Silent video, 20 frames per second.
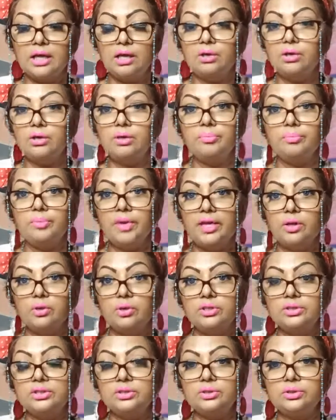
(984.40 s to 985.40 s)
made on
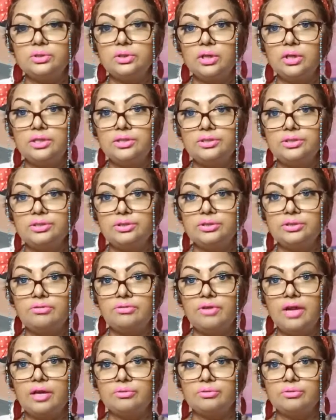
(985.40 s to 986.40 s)
a solid
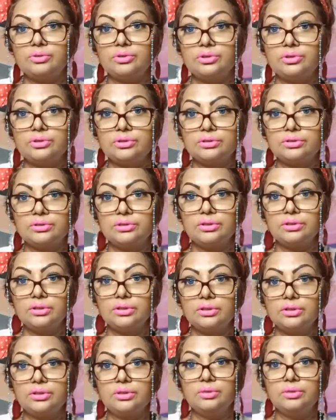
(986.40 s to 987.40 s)
ground.
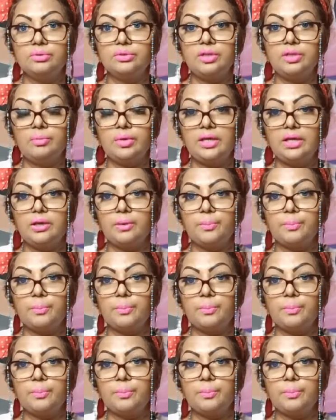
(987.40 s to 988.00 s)
You know what I mean?